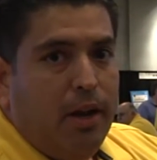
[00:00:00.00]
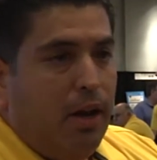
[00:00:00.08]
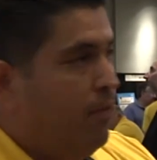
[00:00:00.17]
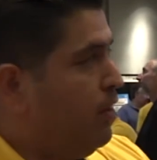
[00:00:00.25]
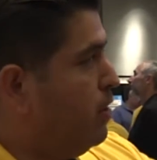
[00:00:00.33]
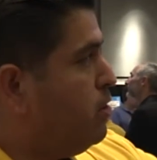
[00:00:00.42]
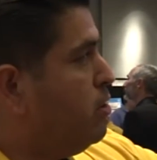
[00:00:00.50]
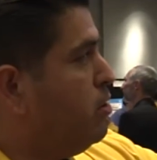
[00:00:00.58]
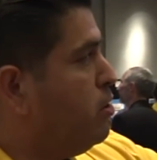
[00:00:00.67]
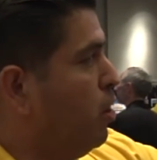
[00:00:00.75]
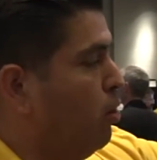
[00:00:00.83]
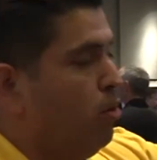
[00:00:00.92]
of the
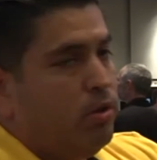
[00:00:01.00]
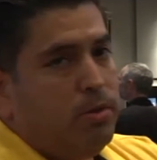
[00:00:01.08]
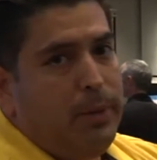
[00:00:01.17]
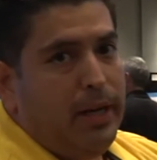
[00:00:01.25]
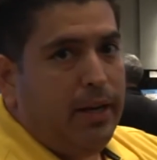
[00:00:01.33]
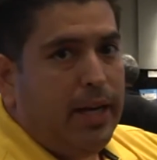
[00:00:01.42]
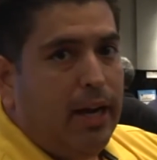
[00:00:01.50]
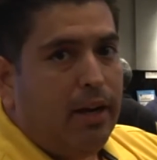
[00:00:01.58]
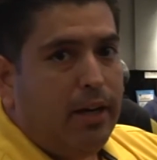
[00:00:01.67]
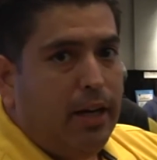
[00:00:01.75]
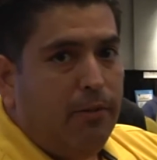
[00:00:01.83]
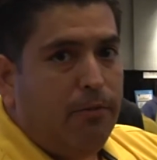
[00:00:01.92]
totals being
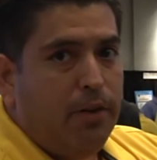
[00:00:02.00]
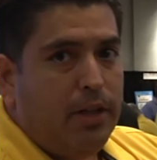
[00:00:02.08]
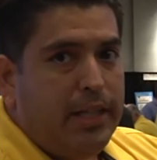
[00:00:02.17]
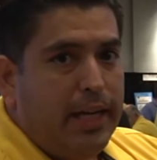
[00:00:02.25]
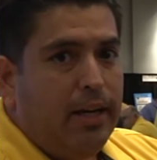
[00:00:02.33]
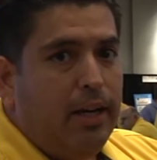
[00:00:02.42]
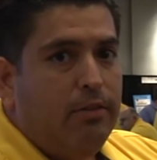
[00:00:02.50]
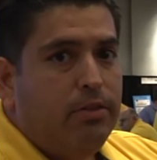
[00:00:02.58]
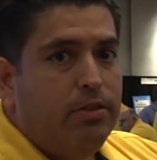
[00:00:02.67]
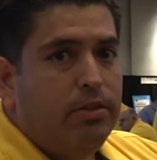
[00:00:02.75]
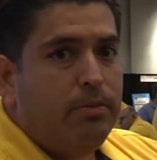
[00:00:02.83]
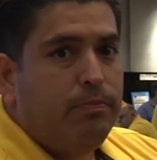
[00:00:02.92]
calculated for the tank
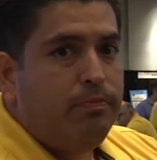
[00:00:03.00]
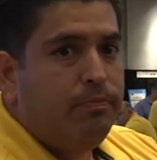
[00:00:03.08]
levels.